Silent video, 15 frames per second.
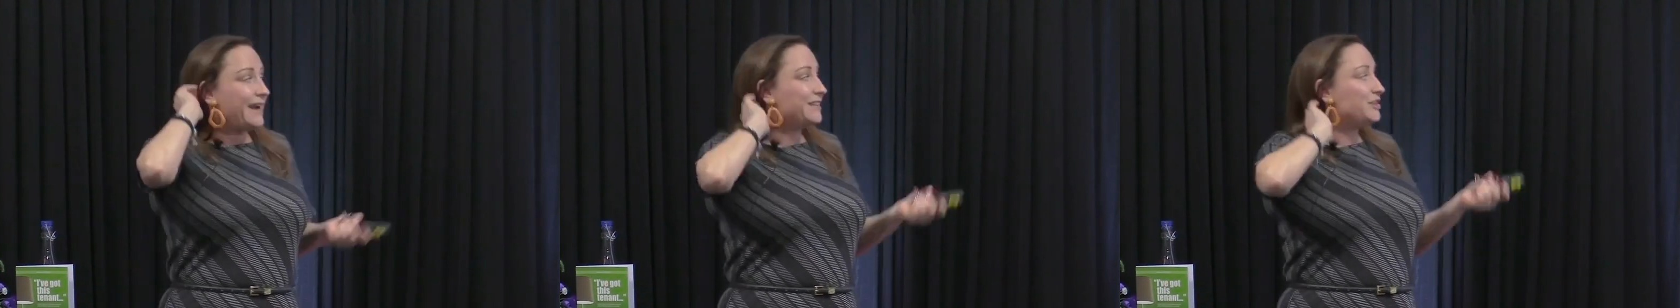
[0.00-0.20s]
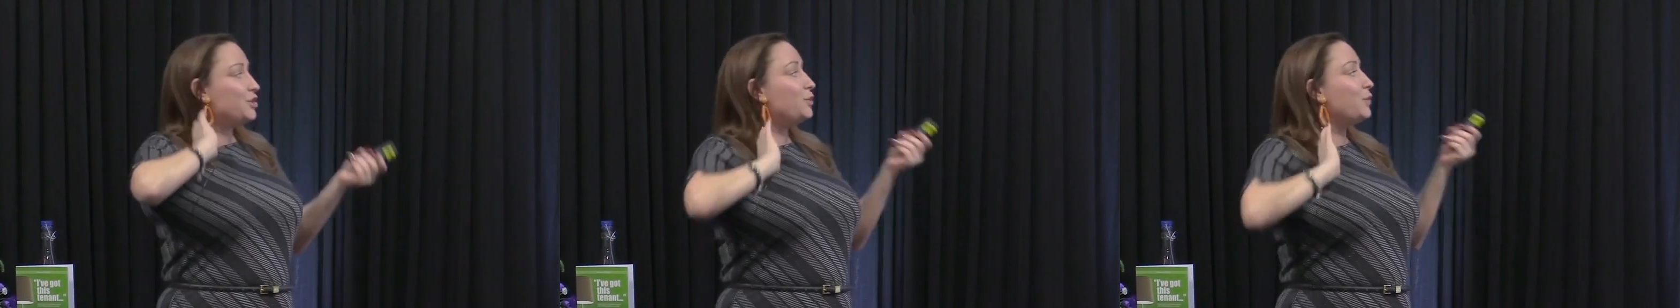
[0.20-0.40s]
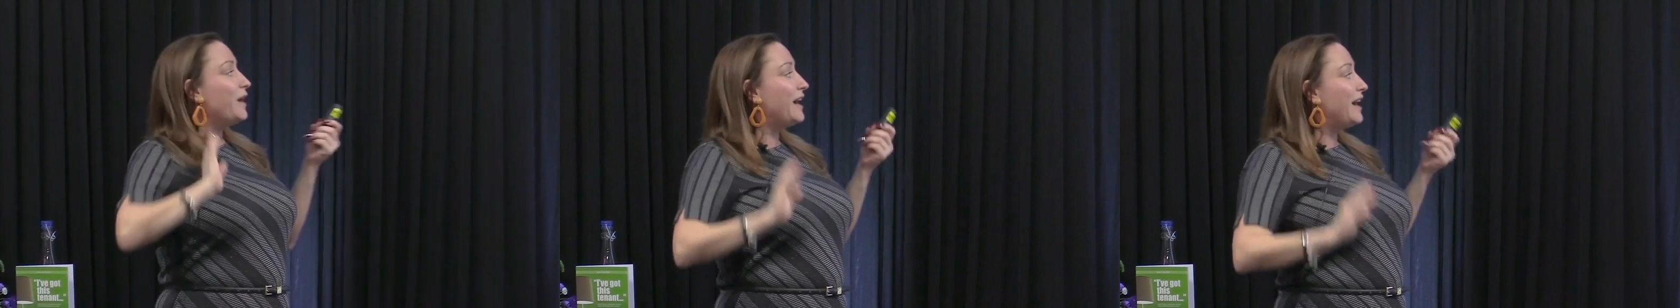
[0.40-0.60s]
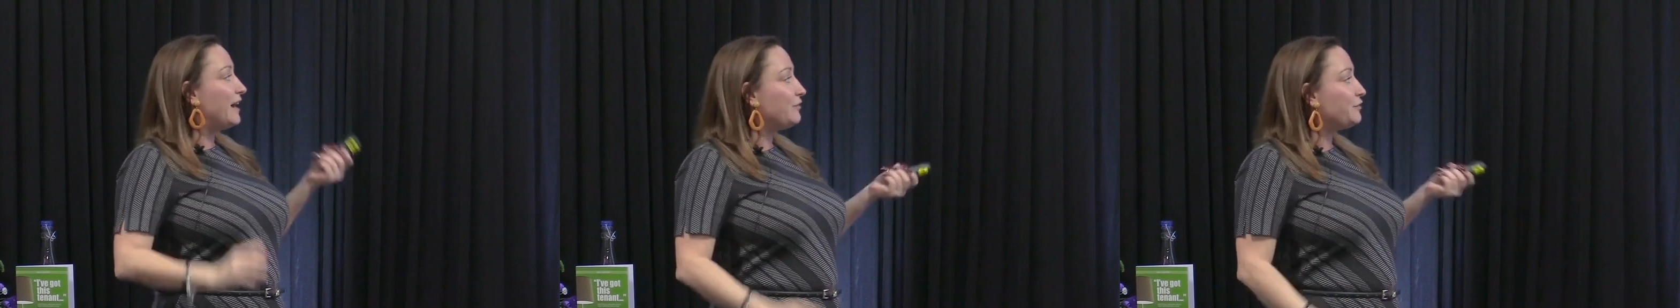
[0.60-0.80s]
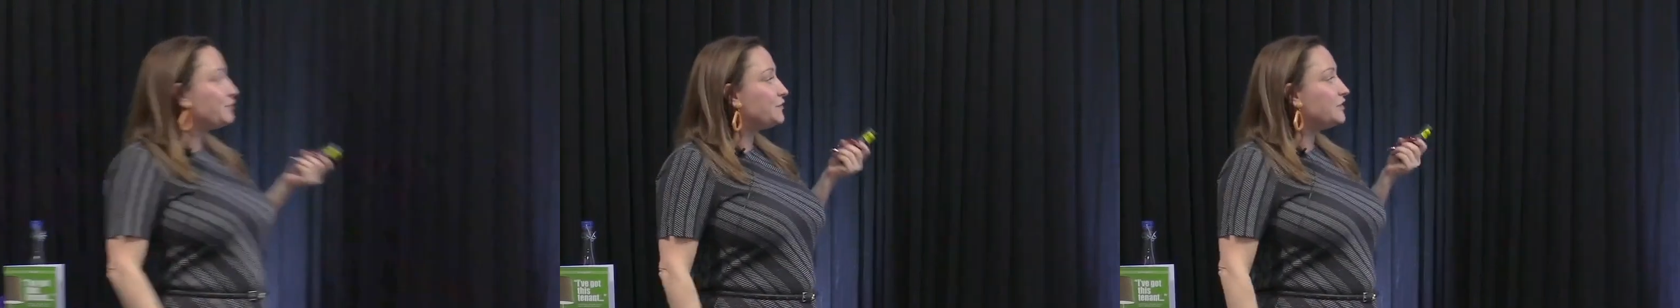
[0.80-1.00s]
And you
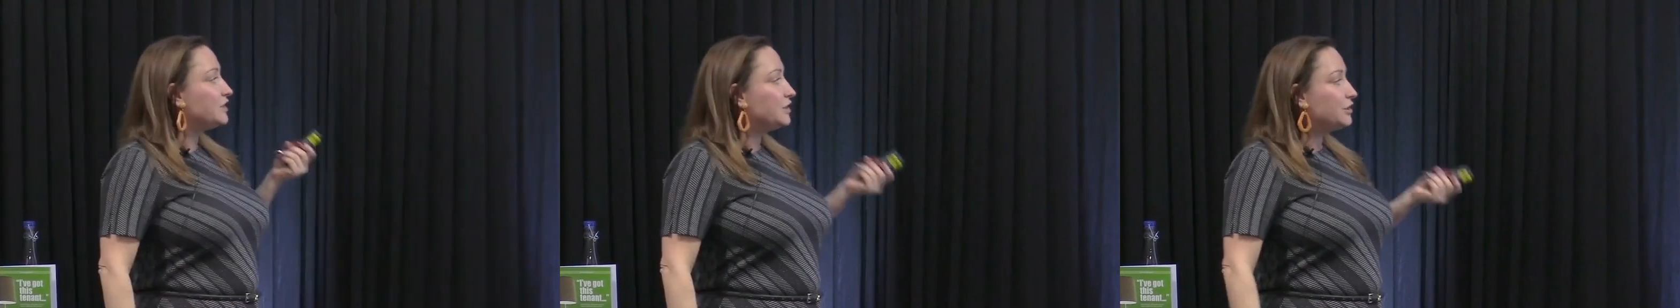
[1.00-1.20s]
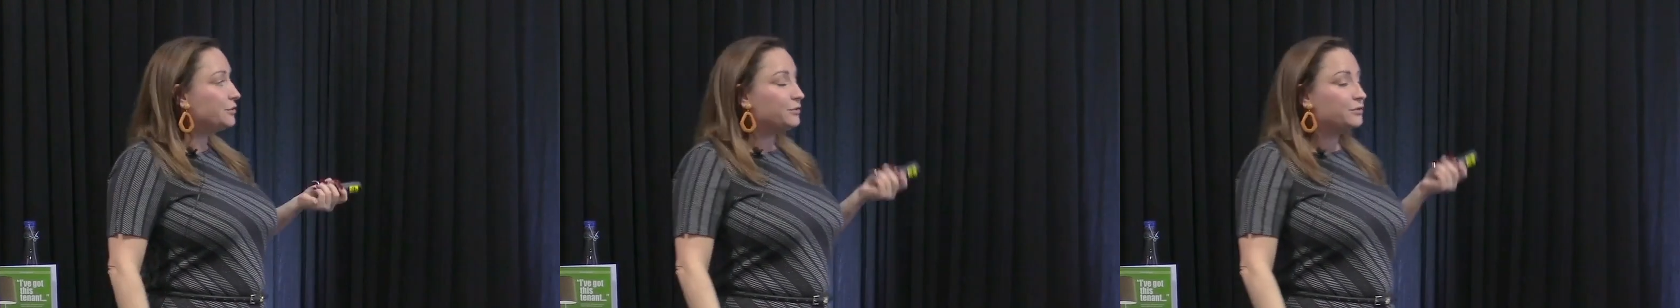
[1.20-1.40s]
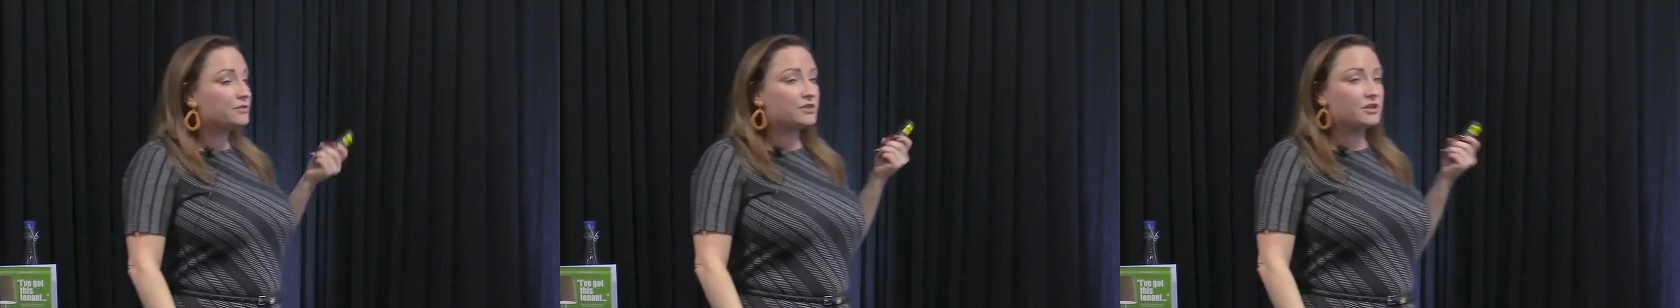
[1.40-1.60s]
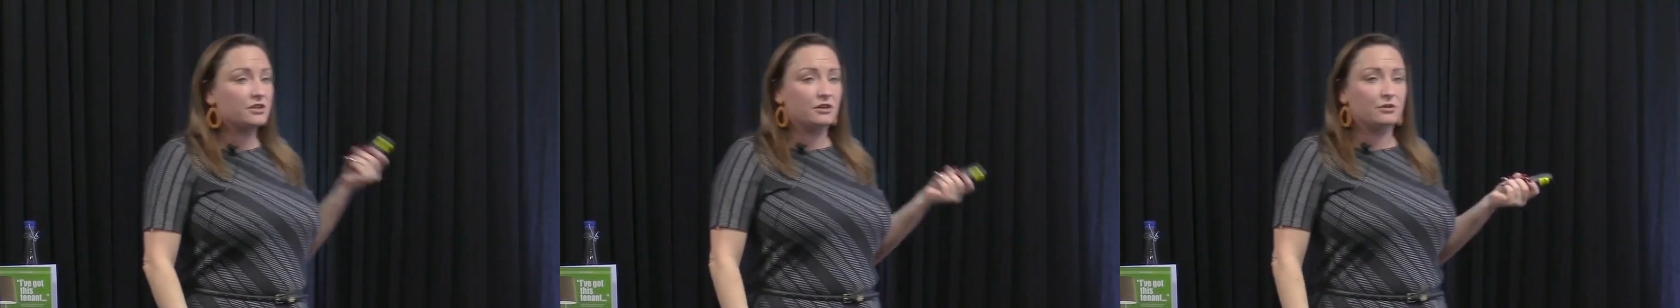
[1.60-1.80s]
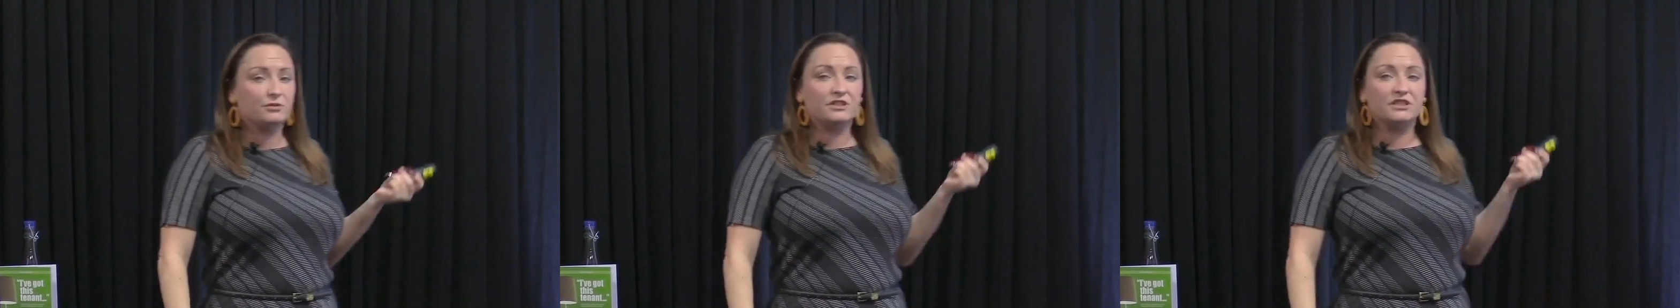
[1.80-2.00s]
have to use the
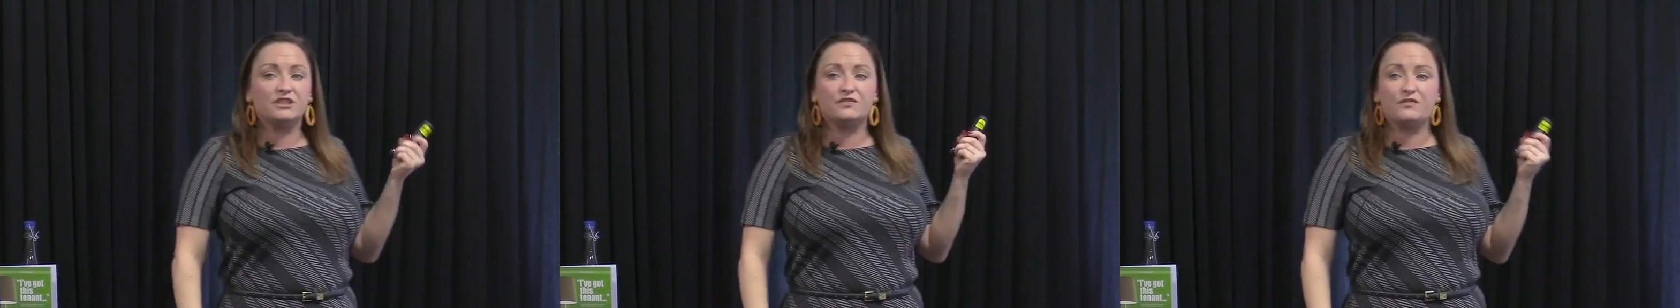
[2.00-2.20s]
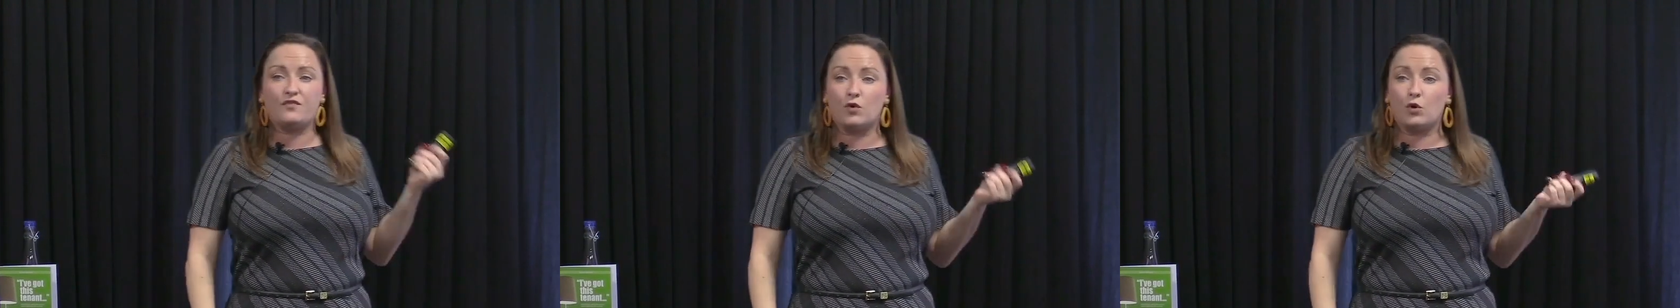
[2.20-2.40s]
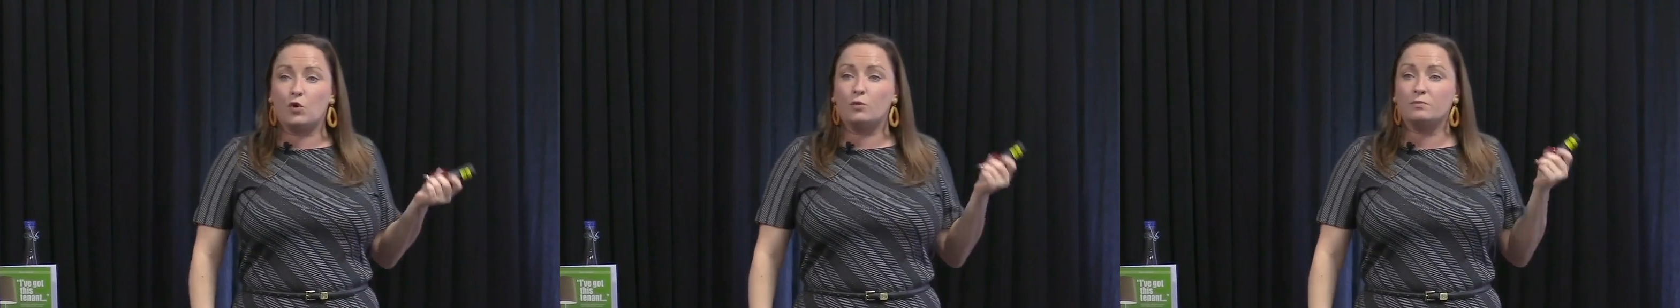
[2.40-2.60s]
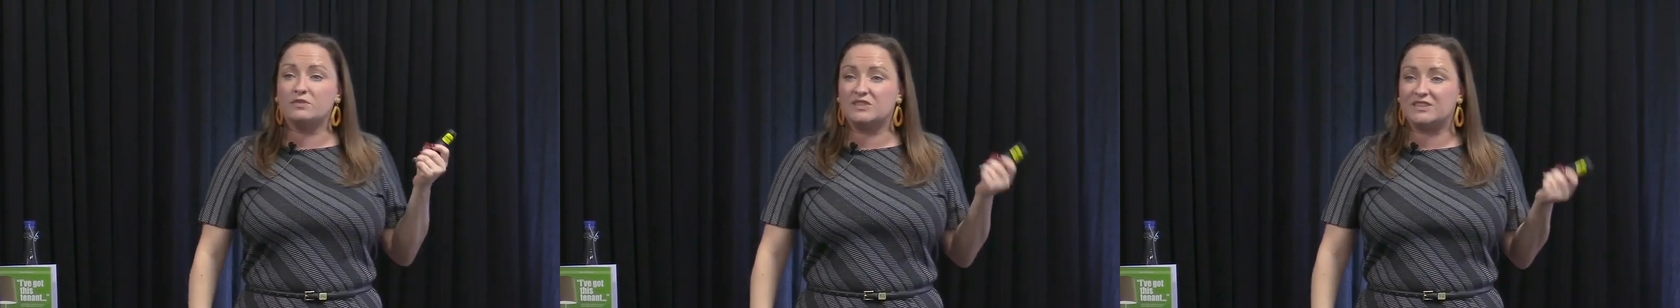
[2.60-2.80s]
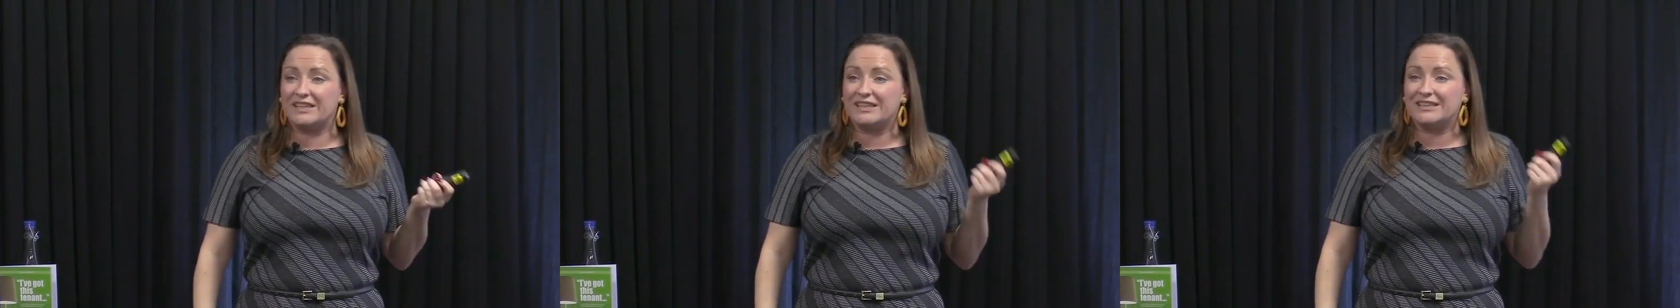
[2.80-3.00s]
notice Form
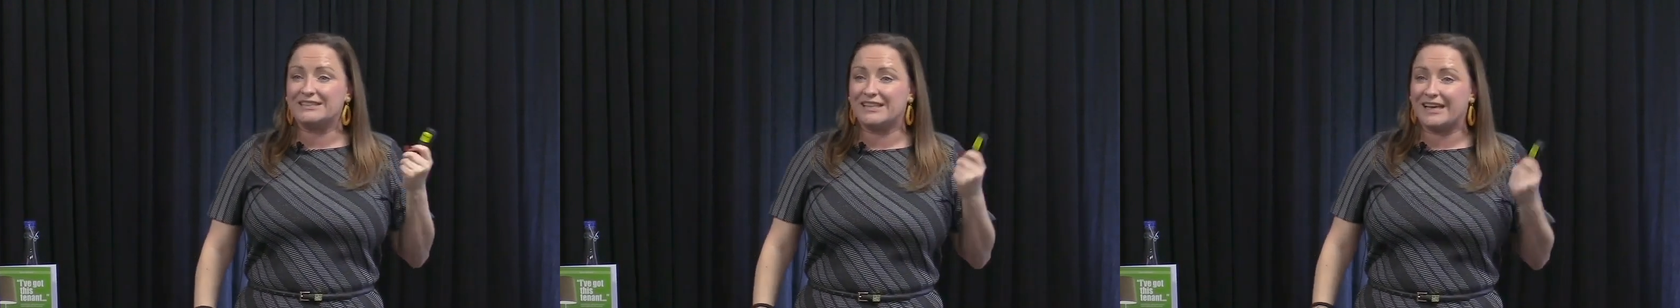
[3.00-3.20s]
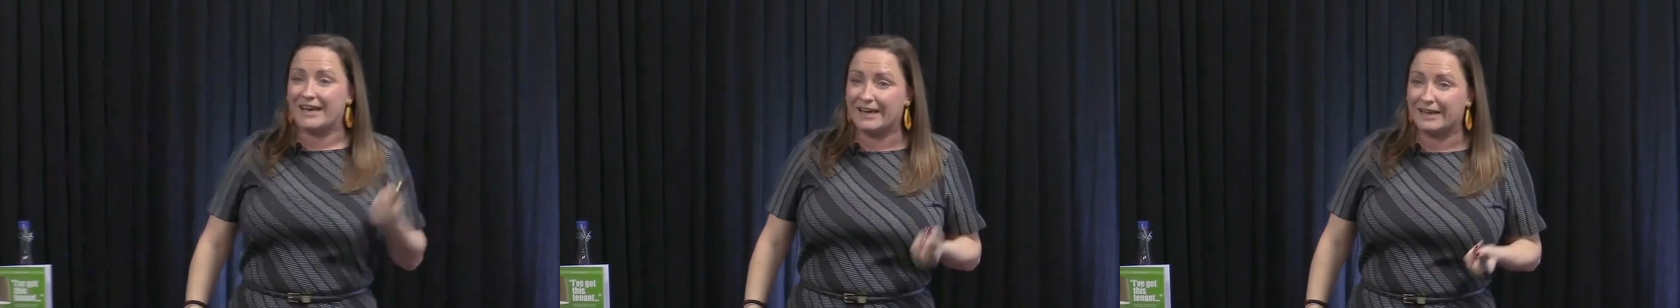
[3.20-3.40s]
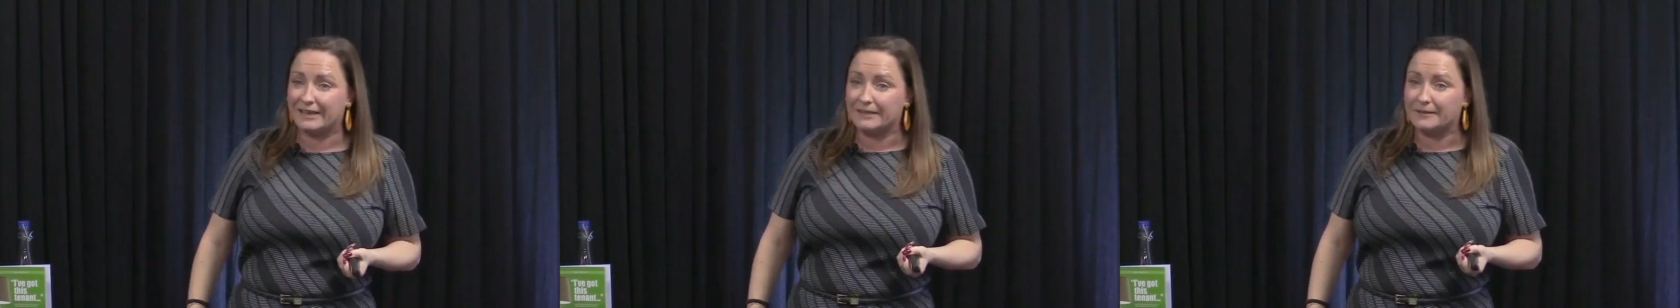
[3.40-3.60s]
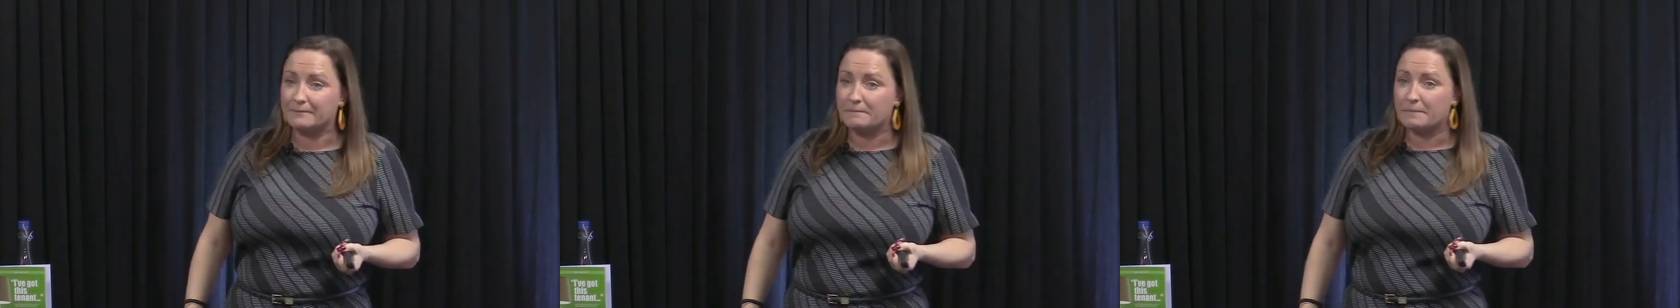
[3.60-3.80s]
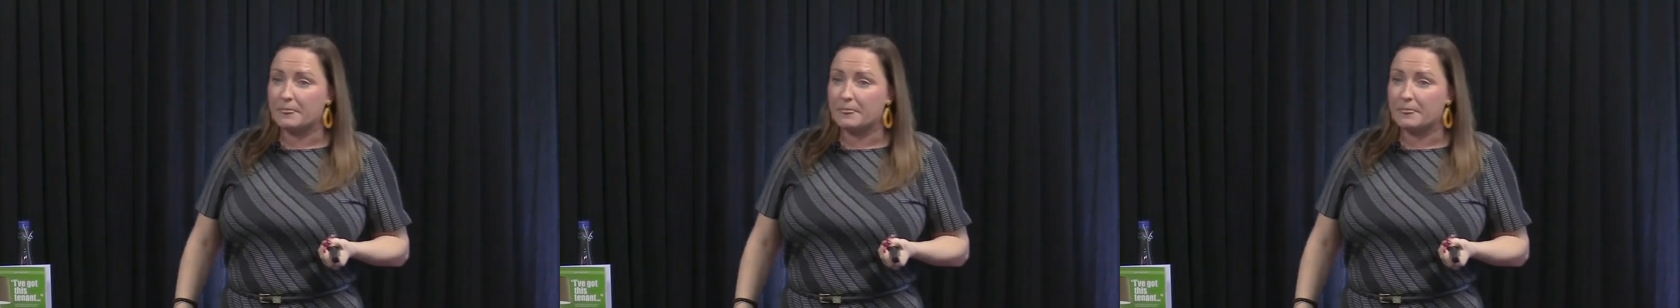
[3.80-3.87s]
6A.